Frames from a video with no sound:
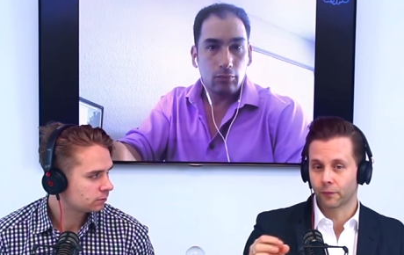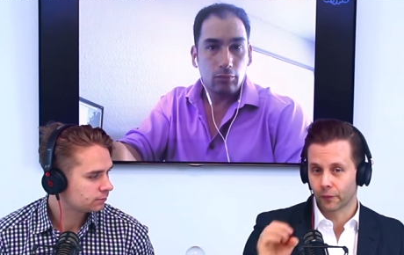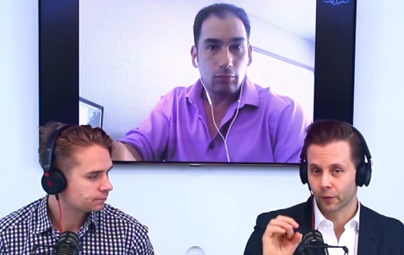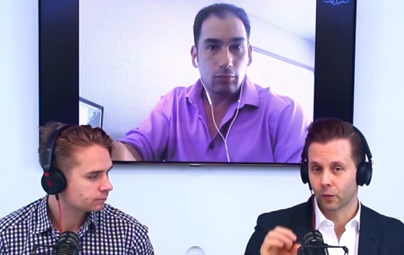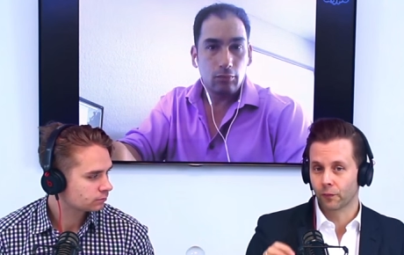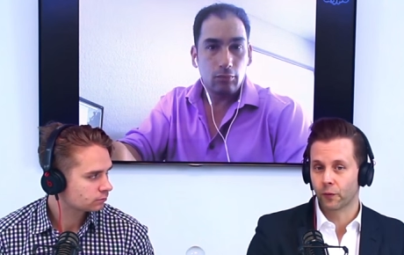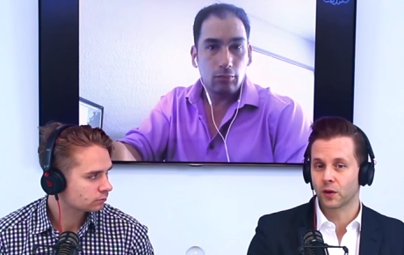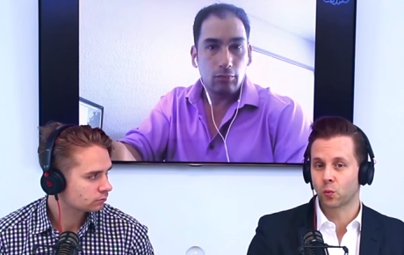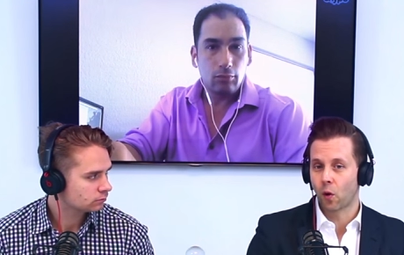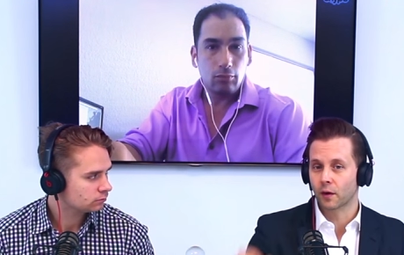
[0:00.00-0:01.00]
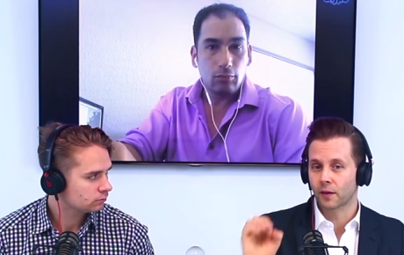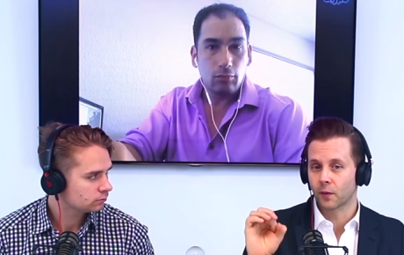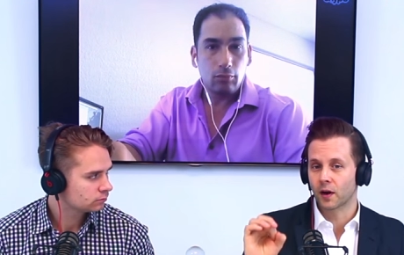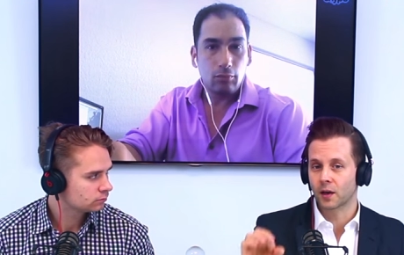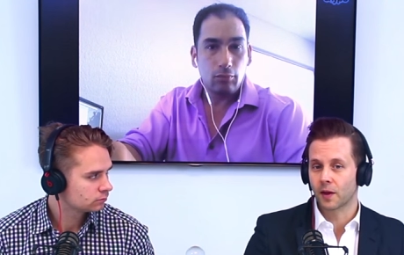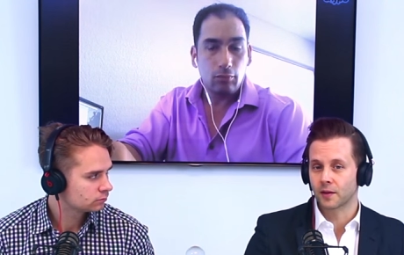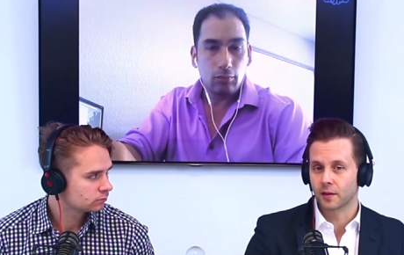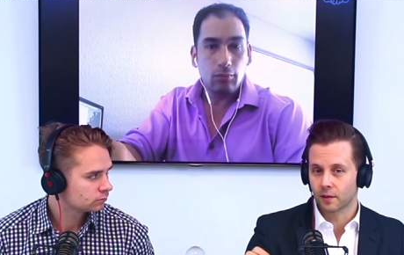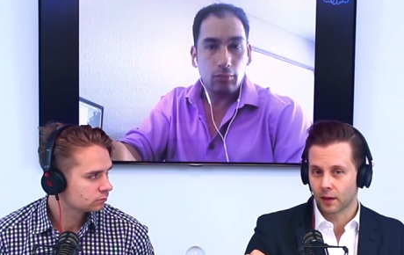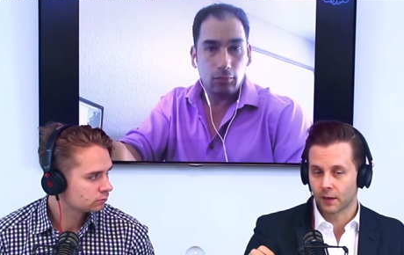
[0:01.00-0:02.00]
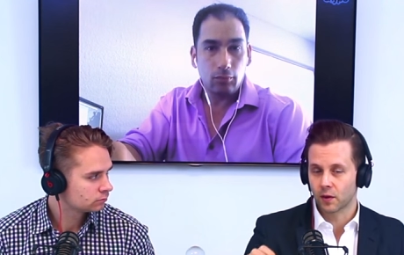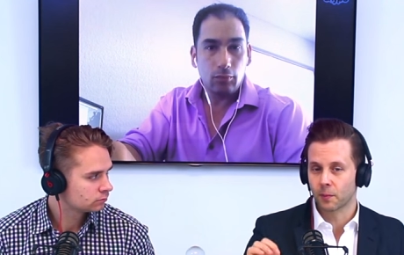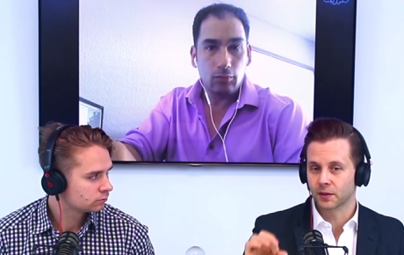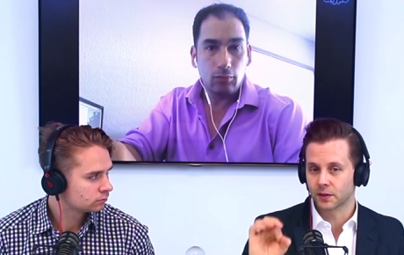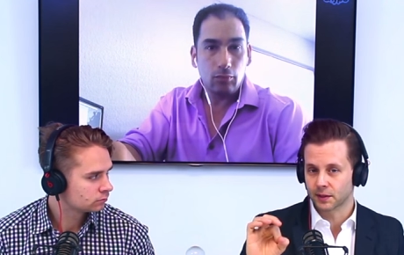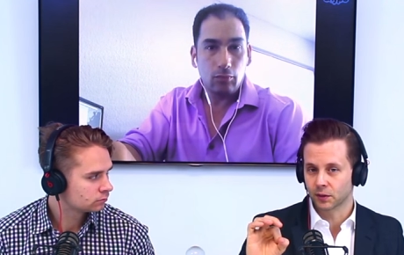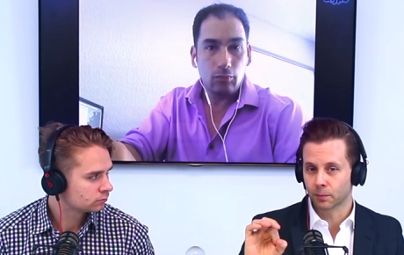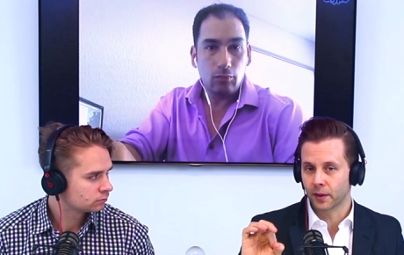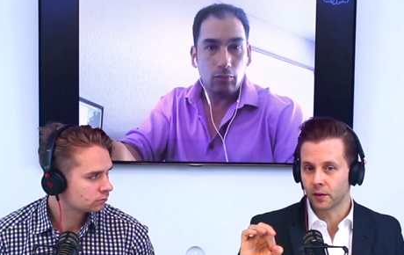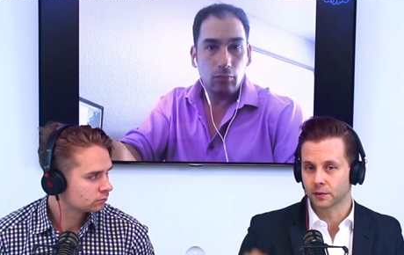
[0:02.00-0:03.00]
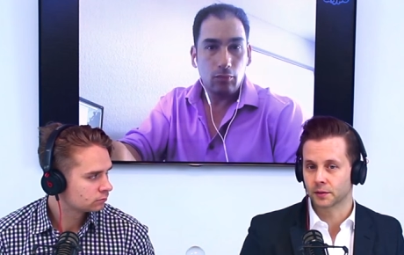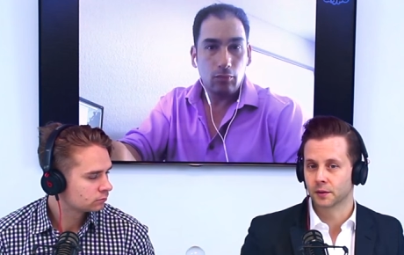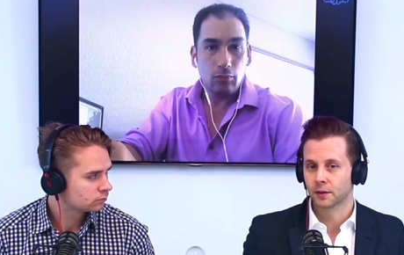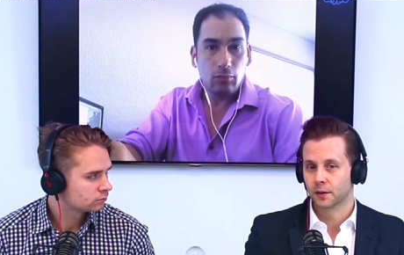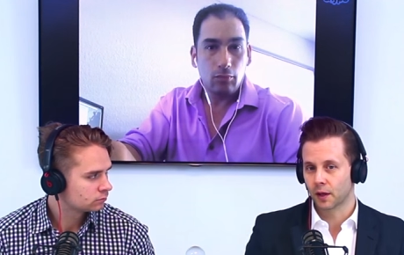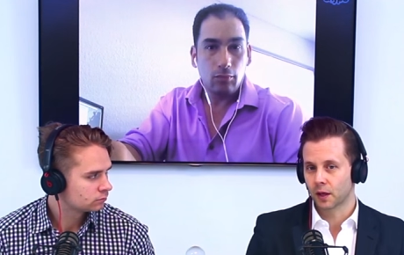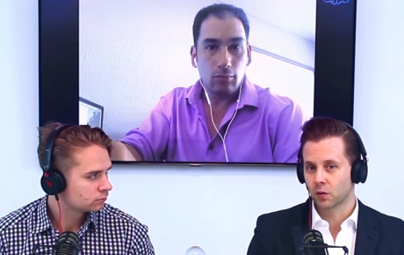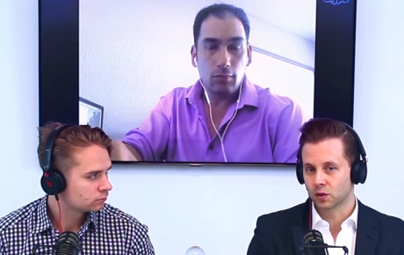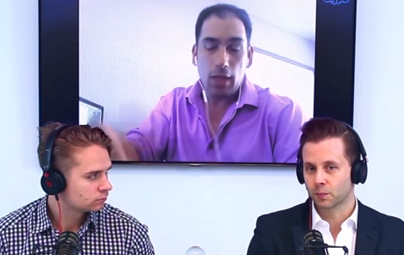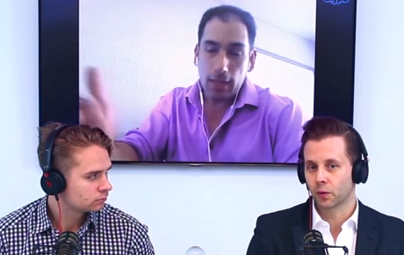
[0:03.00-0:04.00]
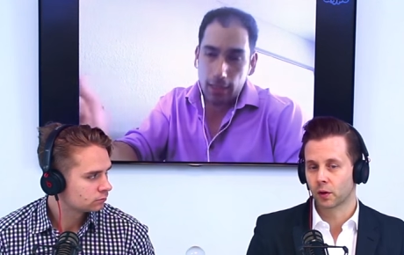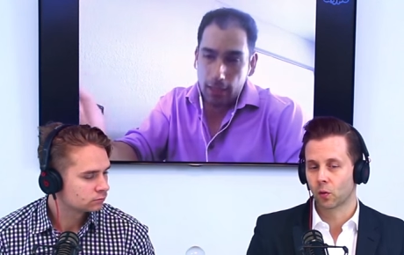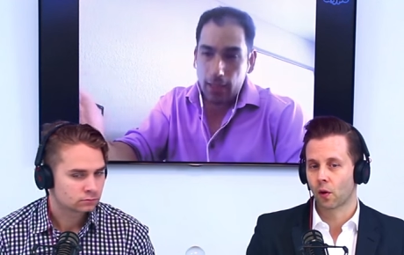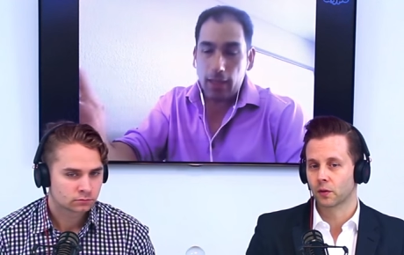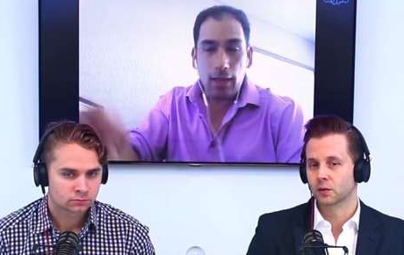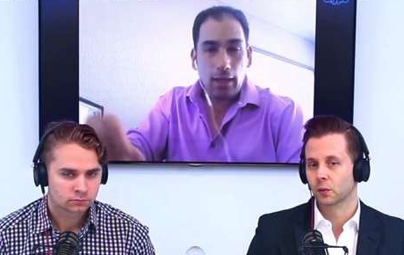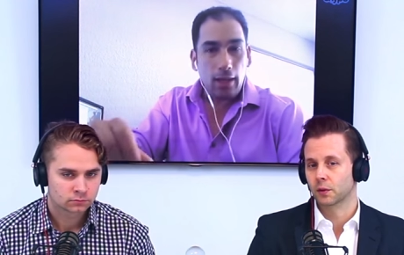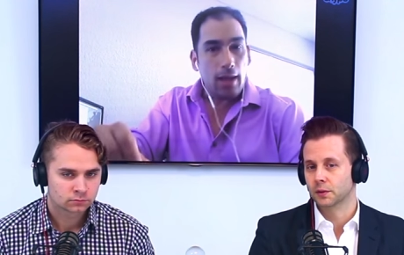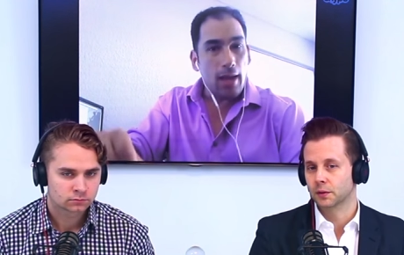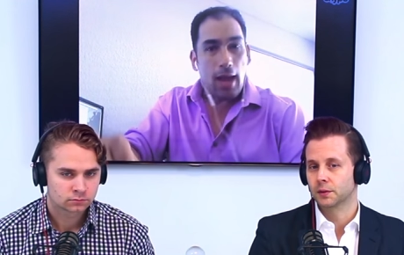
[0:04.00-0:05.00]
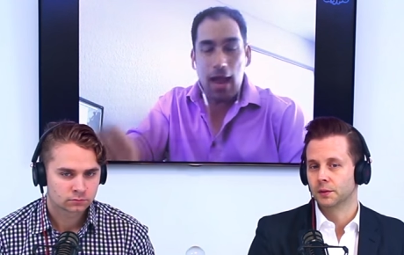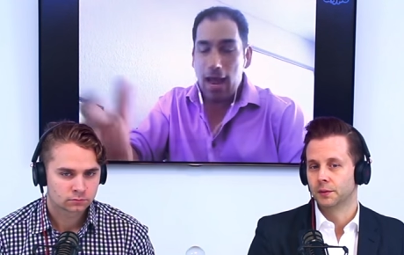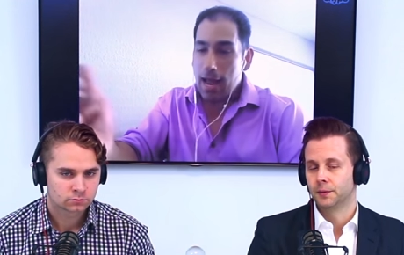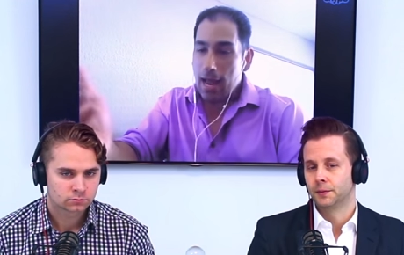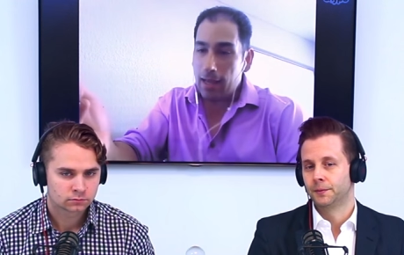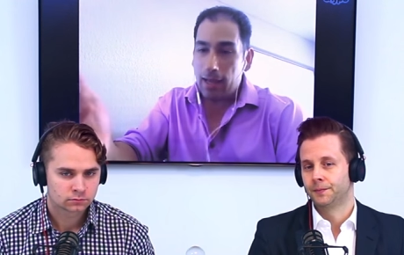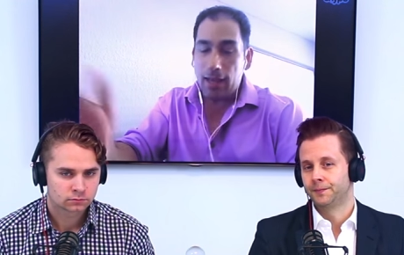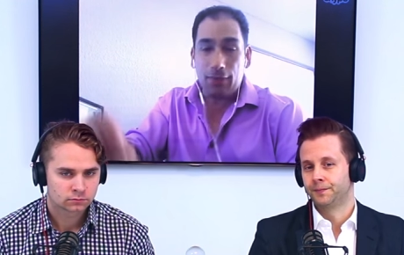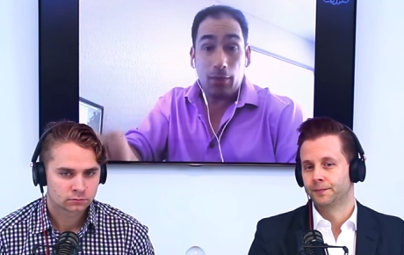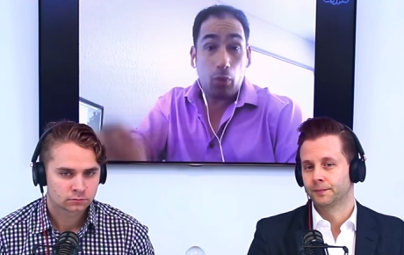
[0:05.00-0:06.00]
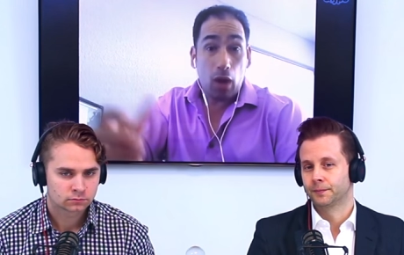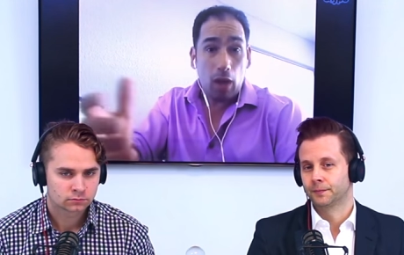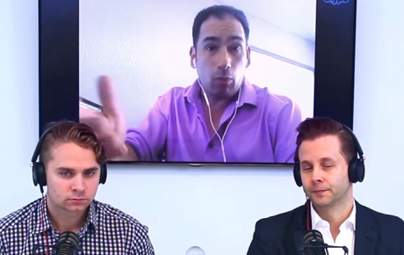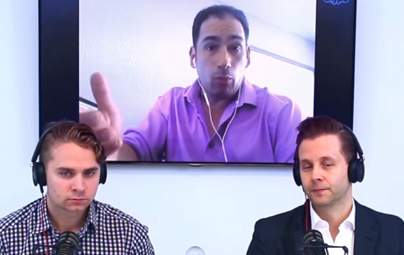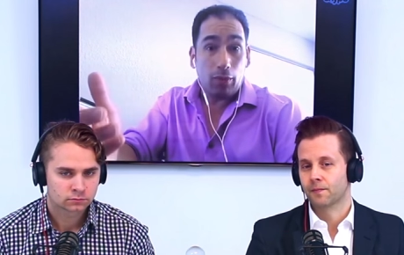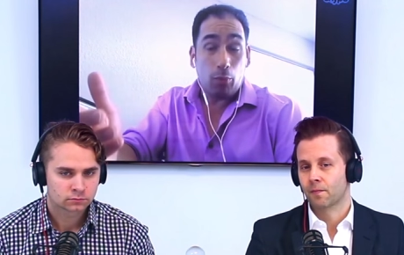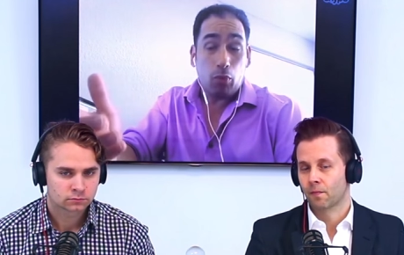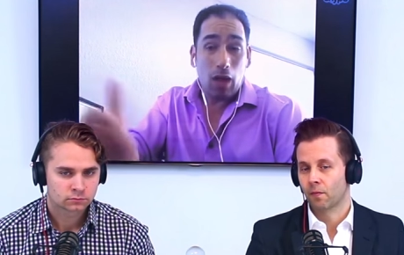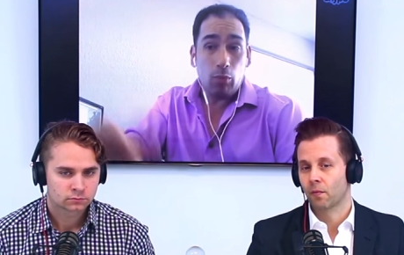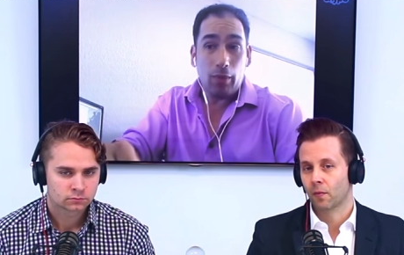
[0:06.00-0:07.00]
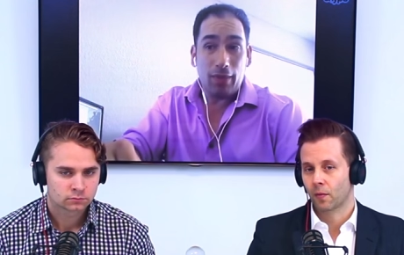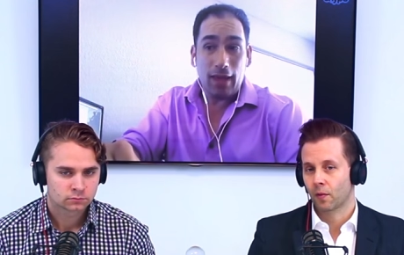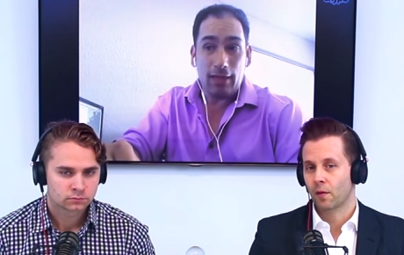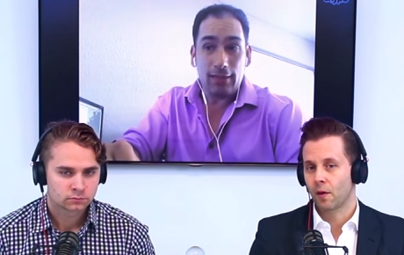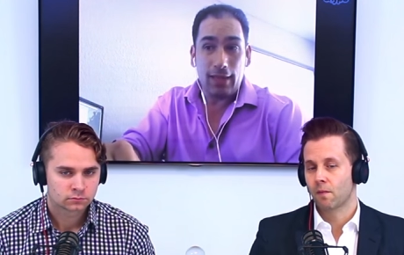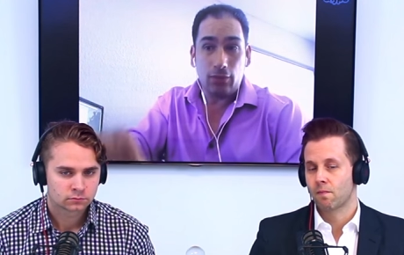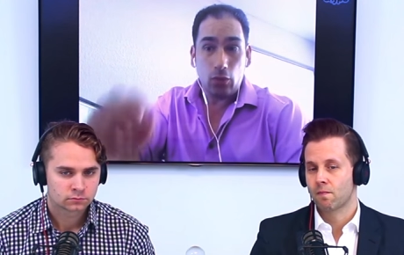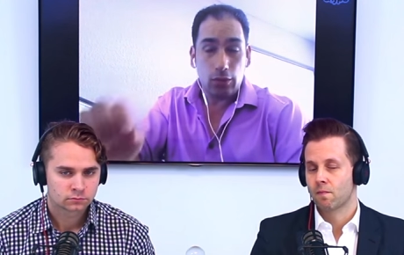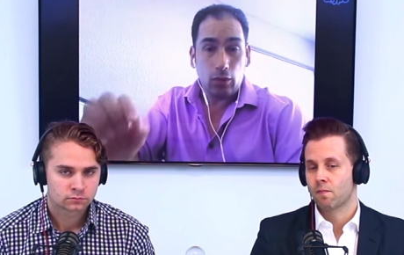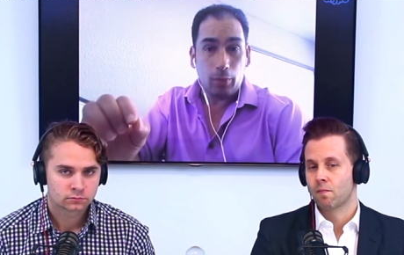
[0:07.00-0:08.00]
Speaker 1: you know, for fresh water, they recommend they give you a bunch of these little pills that you would just put in a water source.
Speaker 2: The problem, the problem with that is that yeah. those little